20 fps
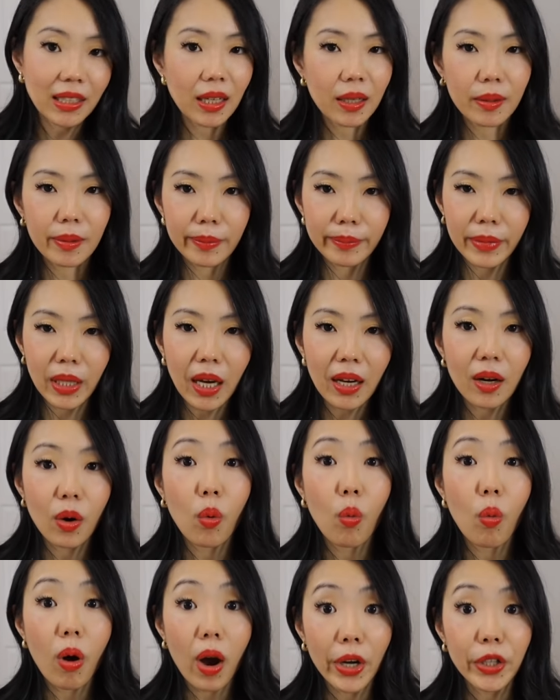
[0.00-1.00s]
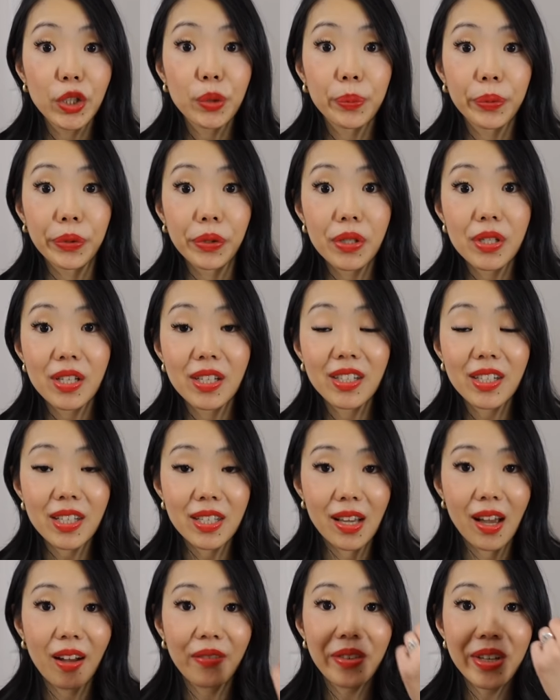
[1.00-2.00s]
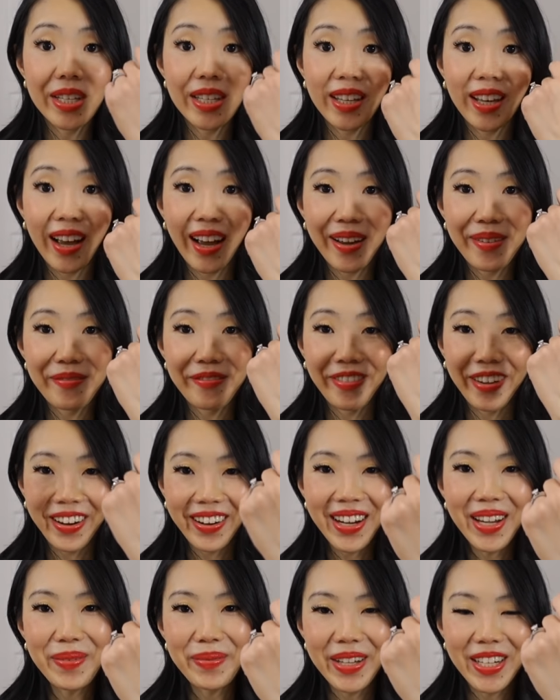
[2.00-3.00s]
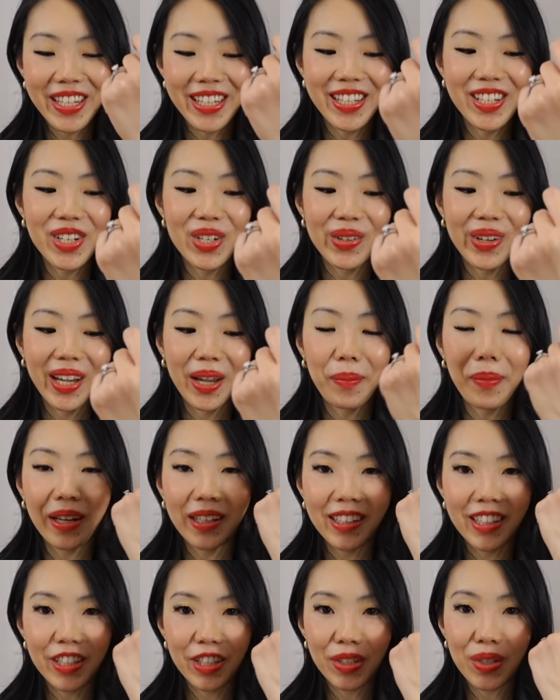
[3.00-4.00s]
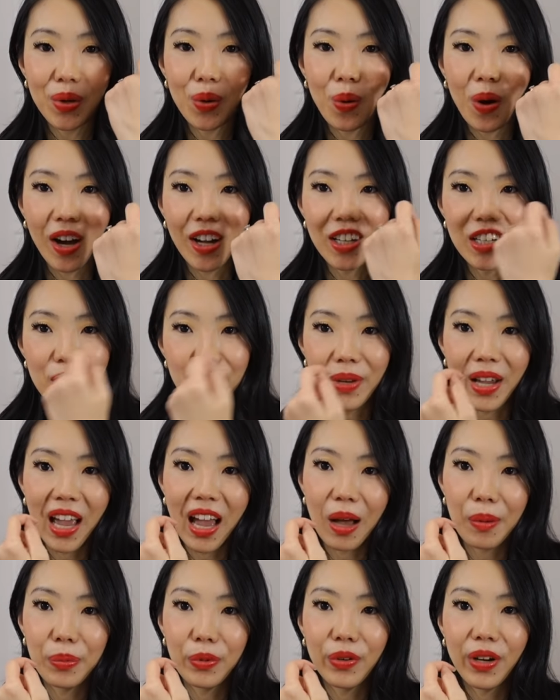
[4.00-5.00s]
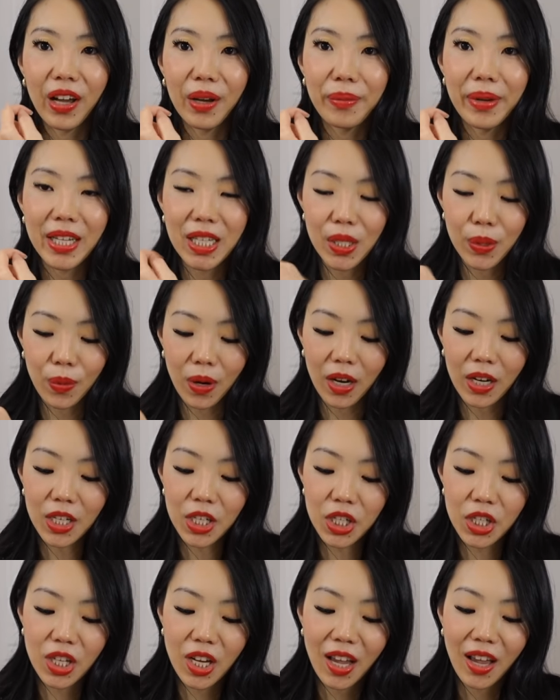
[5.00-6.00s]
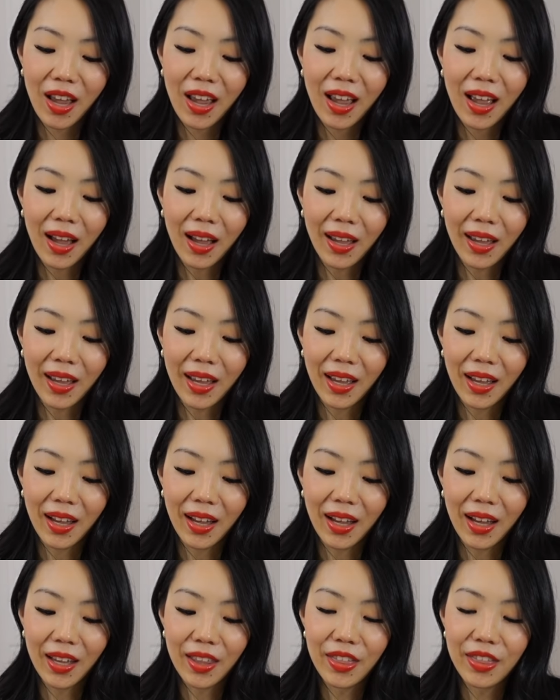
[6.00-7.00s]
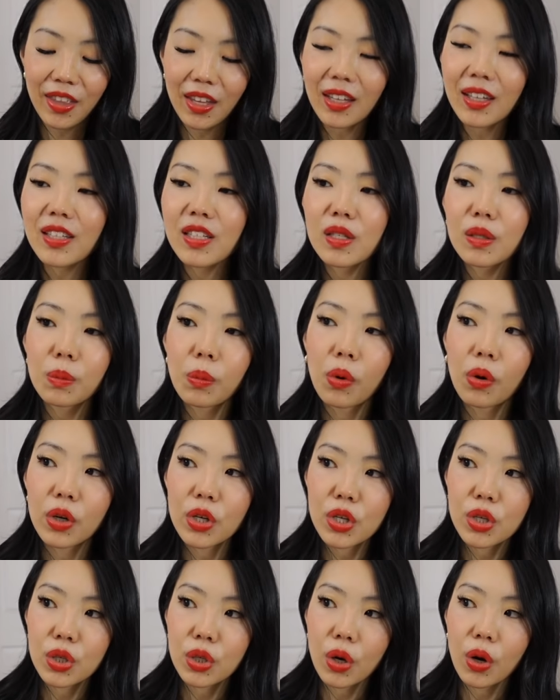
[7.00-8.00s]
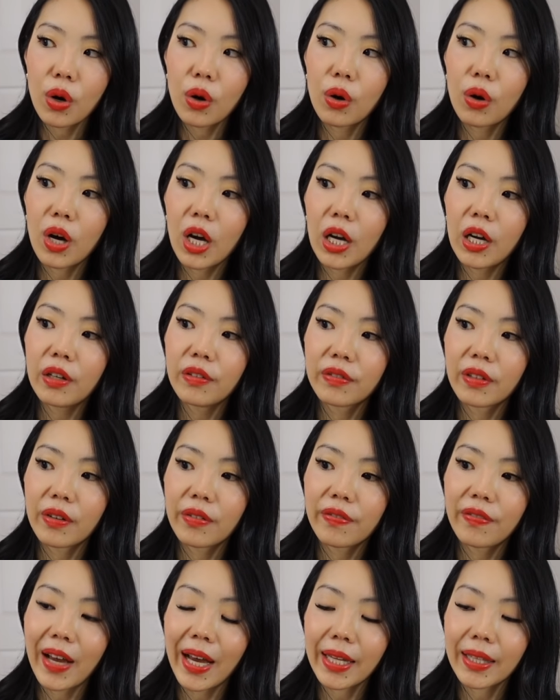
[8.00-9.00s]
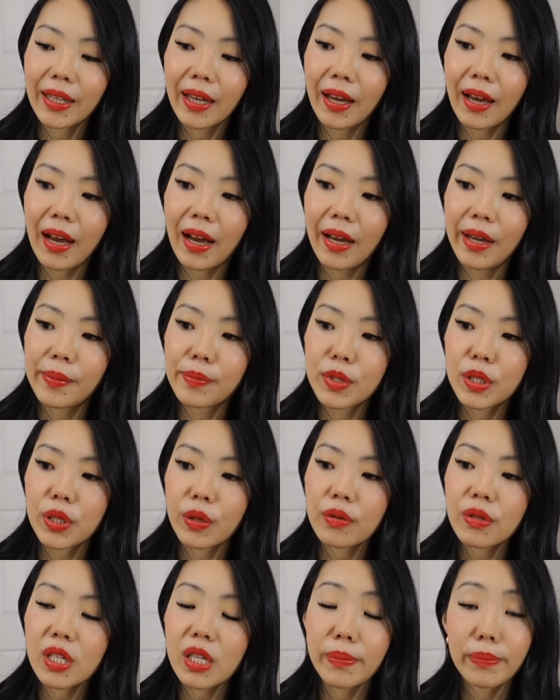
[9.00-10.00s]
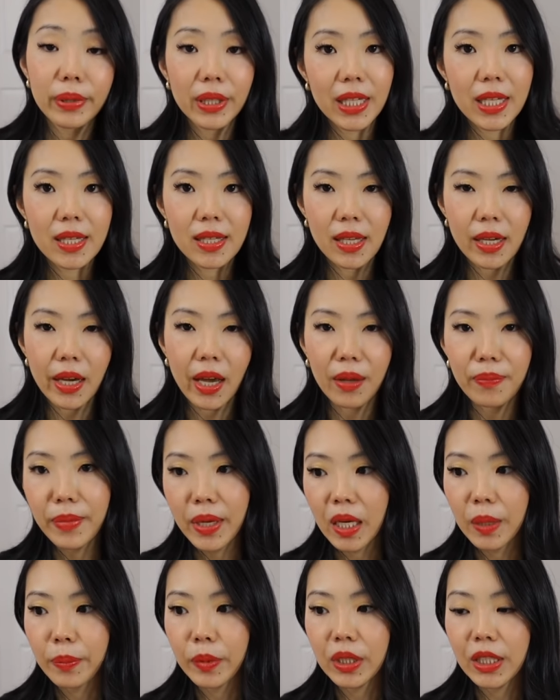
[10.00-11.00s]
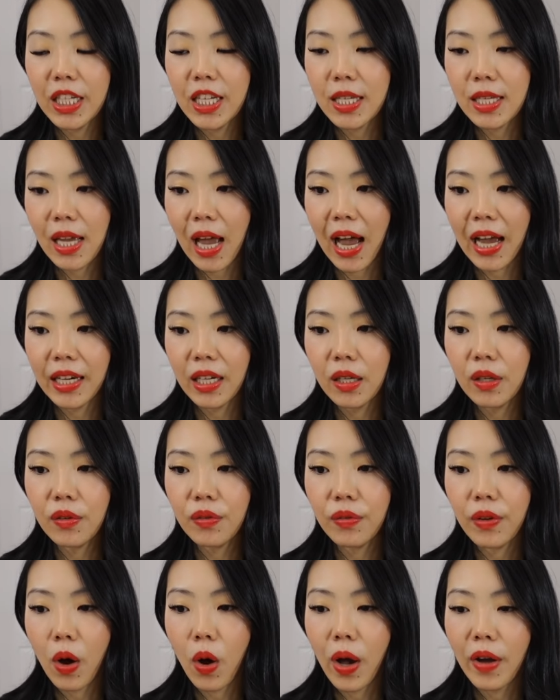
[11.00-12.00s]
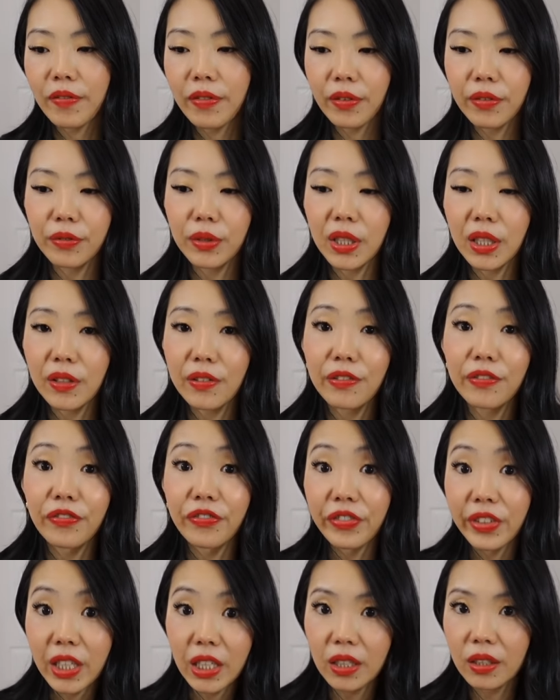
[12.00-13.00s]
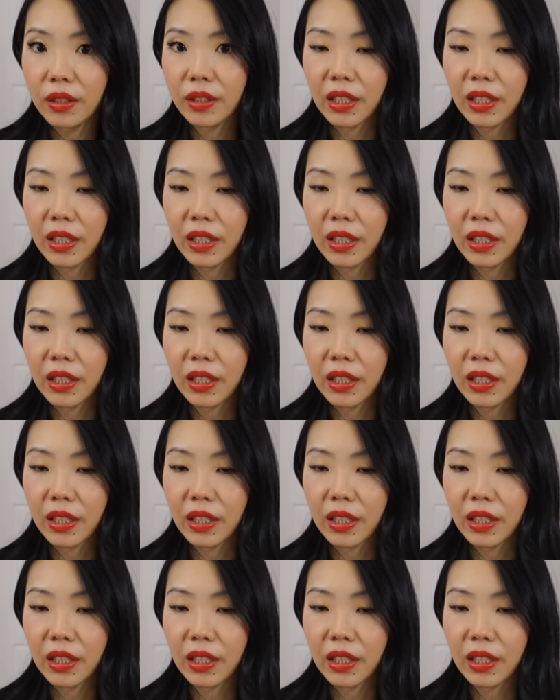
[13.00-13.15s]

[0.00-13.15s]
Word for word: that I'm not a watch person because obviously I'm very much enjoying my digital watch, my Apple Hermes watch. I think it's more so of the fact that I'm so simplistic and minimalist that I didn't ever really feel